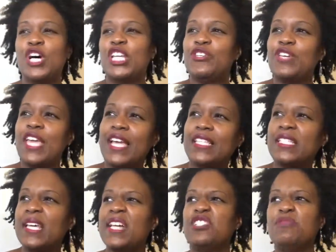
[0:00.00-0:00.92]
You can't
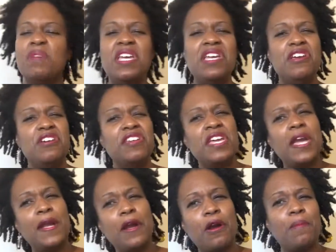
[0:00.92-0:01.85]
touch me,
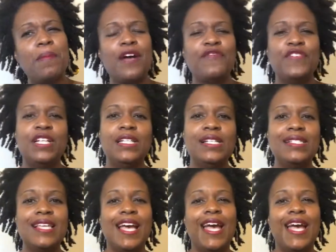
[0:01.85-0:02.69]
can't hurt my feelings.